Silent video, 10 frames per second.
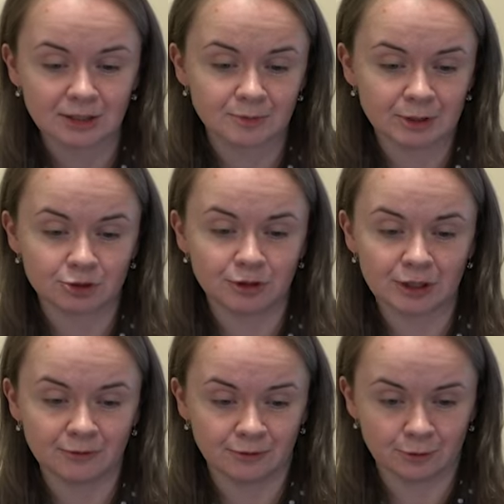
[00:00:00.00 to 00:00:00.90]

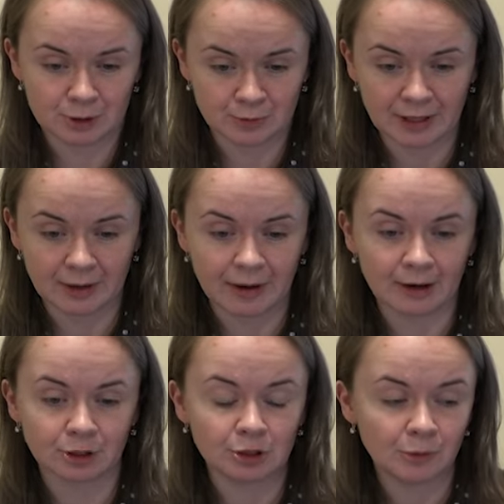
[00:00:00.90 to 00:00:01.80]
especially if we speak
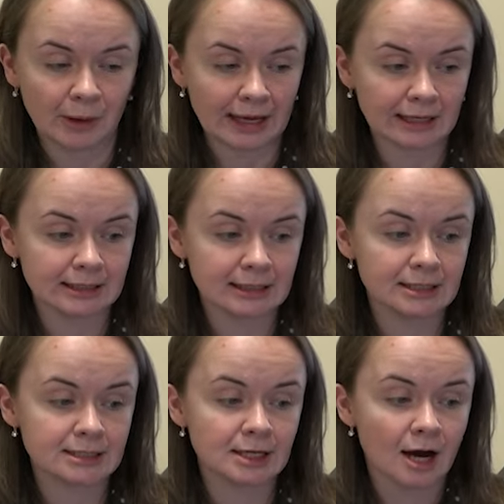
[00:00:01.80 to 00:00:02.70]
about
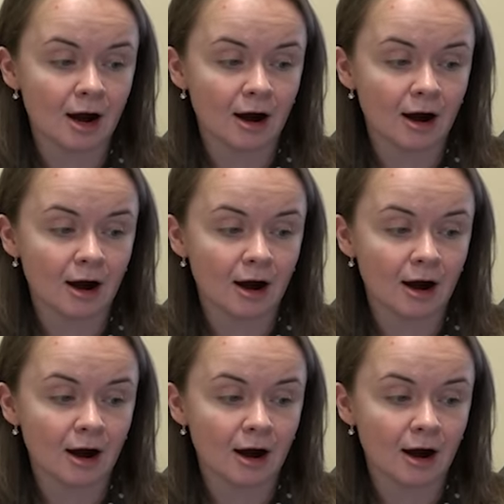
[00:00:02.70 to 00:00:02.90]
humanities.